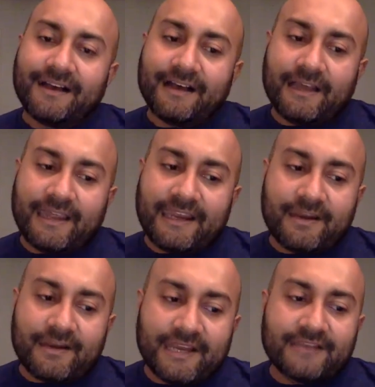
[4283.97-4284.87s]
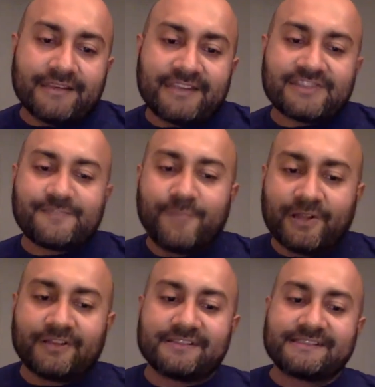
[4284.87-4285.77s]
and it just
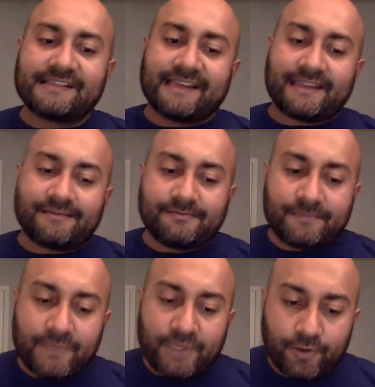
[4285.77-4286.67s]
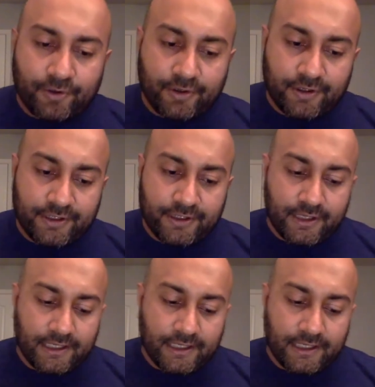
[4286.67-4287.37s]
builds like your